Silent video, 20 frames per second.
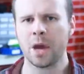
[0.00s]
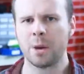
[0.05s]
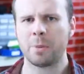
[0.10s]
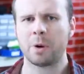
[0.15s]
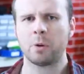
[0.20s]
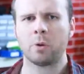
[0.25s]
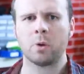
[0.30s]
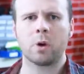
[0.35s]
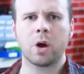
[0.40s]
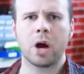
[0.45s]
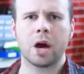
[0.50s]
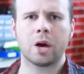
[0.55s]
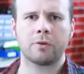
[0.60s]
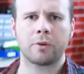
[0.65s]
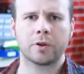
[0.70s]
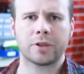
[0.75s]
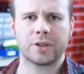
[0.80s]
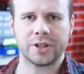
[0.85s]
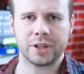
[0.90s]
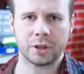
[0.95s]
But we'll
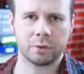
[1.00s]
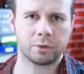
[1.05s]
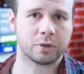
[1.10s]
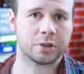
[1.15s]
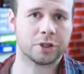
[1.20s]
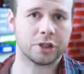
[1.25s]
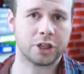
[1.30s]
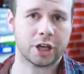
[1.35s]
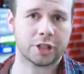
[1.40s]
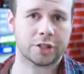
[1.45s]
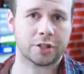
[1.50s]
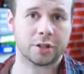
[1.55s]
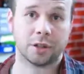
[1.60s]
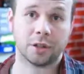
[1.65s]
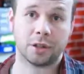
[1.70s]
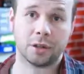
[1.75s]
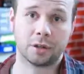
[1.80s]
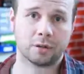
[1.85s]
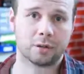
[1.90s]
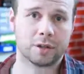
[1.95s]
cover SQL injection
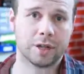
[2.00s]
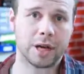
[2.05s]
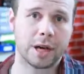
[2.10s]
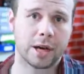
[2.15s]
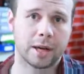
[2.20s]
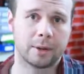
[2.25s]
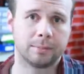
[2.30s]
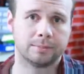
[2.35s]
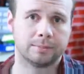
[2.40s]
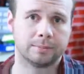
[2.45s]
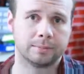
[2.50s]
another time.